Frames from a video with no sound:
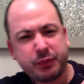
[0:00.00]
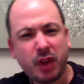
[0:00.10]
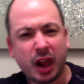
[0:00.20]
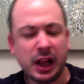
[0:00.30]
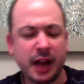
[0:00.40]

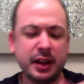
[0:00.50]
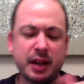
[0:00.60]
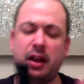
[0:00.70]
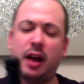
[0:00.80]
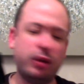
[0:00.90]

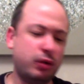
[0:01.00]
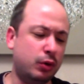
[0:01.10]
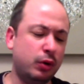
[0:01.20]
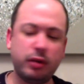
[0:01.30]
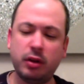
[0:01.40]
classic style
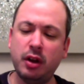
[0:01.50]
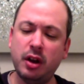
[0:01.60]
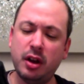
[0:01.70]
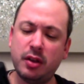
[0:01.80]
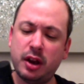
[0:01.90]
sauce,
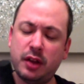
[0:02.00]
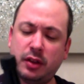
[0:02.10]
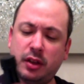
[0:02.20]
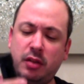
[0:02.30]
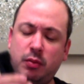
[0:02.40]
then I
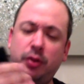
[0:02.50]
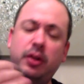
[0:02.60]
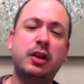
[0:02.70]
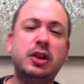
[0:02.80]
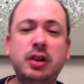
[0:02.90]
think this is one
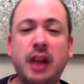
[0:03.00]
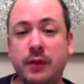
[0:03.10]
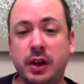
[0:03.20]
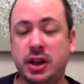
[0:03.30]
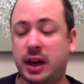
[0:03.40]
that you should
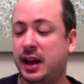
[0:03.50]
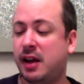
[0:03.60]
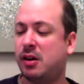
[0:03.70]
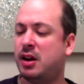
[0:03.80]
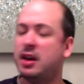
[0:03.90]
definitely check
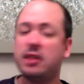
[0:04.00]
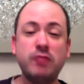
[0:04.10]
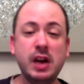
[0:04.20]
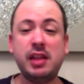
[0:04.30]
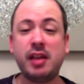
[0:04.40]
out. It's
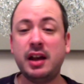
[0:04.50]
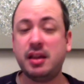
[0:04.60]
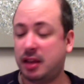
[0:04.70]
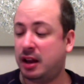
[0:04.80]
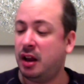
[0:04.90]
really
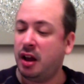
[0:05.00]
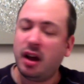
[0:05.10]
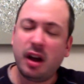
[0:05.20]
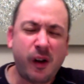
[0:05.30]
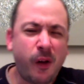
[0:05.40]
tasty.
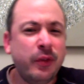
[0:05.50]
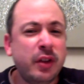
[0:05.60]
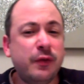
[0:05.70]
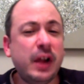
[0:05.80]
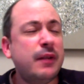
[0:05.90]
On
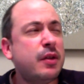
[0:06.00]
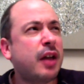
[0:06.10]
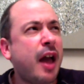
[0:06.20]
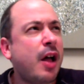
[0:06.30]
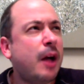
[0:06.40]
the flavour
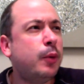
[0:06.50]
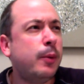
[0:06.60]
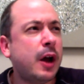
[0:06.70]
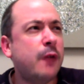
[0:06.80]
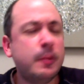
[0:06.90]
scale, I'd
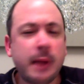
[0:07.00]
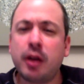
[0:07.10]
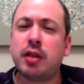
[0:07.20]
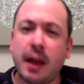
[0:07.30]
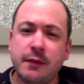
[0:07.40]
probably go for
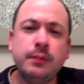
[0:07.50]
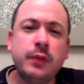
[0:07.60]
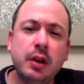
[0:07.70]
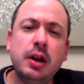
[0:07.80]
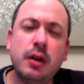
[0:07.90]
about a
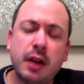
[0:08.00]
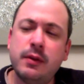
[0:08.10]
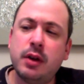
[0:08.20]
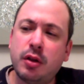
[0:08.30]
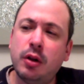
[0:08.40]
7. You know, I'd
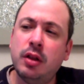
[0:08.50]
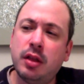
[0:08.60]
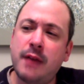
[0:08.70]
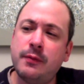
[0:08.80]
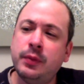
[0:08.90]
give it a solid
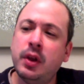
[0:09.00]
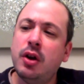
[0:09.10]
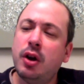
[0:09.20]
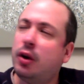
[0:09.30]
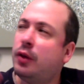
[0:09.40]
7,
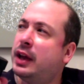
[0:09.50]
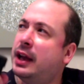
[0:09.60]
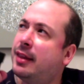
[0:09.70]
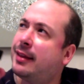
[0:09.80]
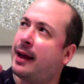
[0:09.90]
and on the
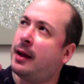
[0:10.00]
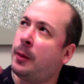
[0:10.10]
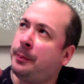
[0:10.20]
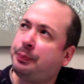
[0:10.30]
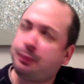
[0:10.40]
heat scale,